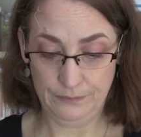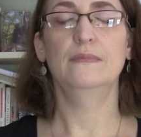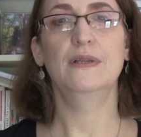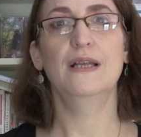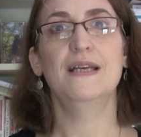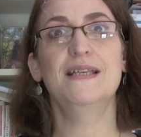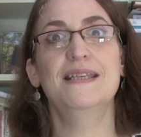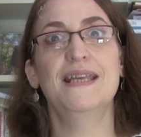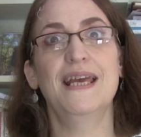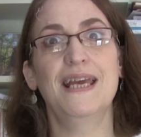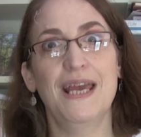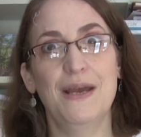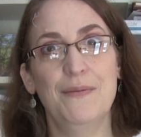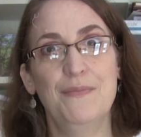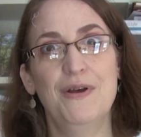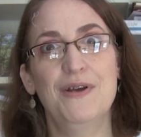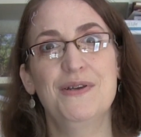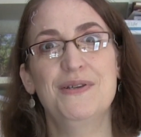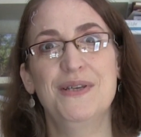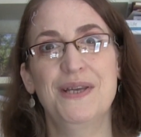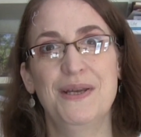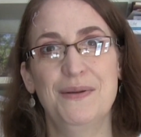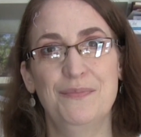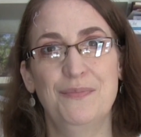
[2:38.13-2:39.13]
The second
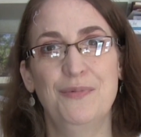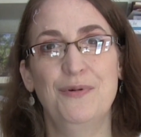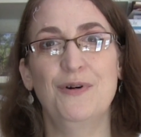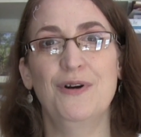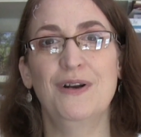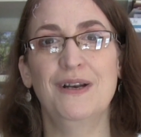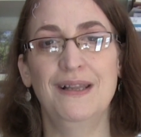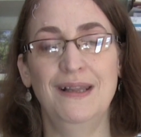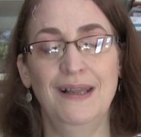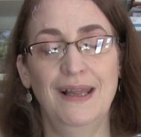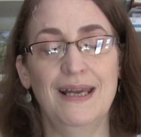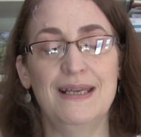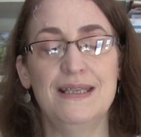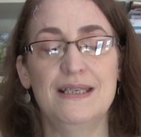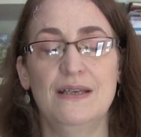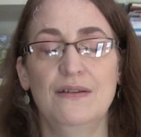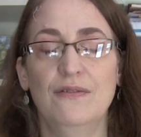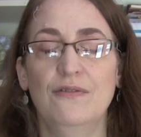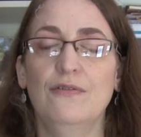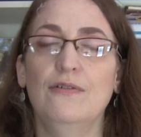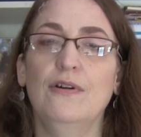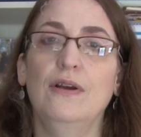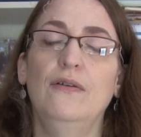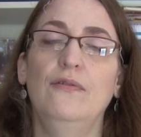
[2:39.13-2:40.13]
most important
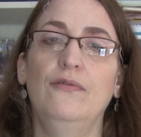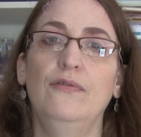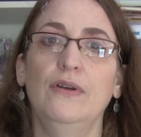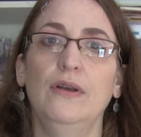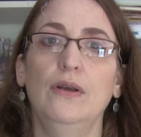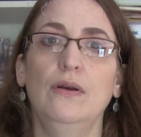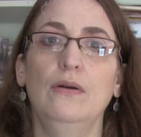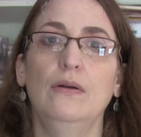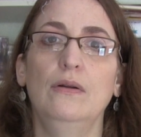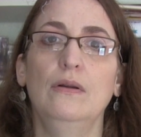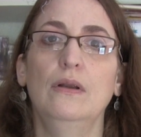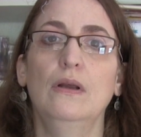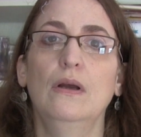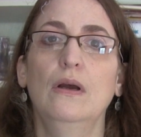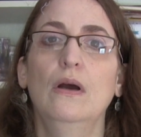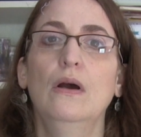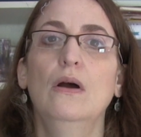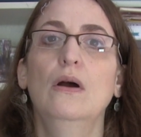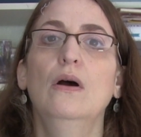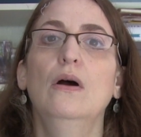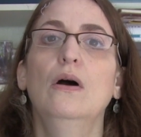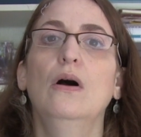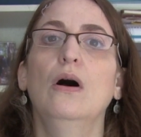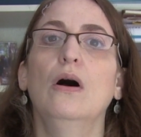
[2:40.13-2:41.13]
lectin-free food
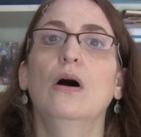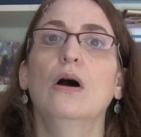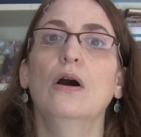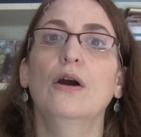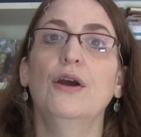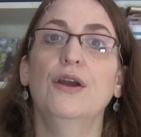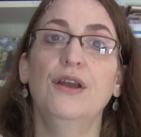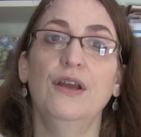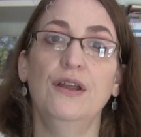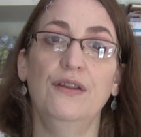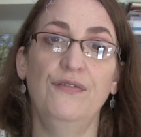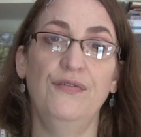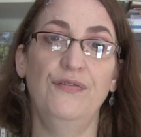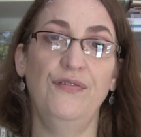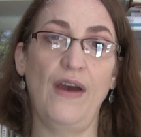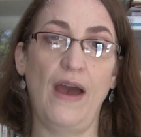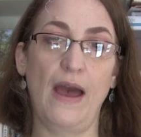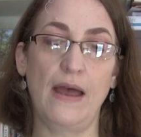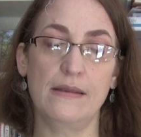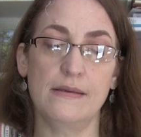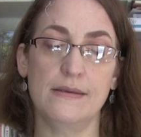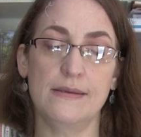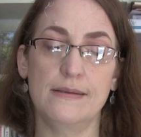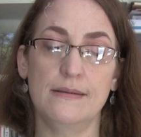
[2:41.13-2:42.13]
are good
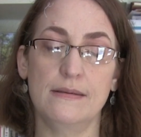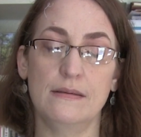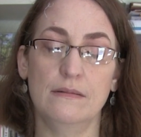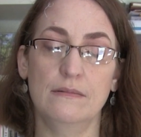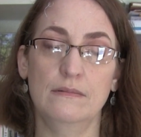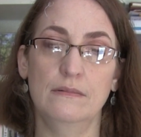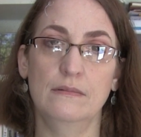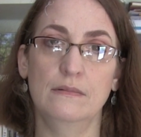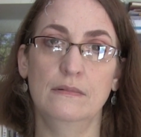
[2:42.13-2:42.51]
fats.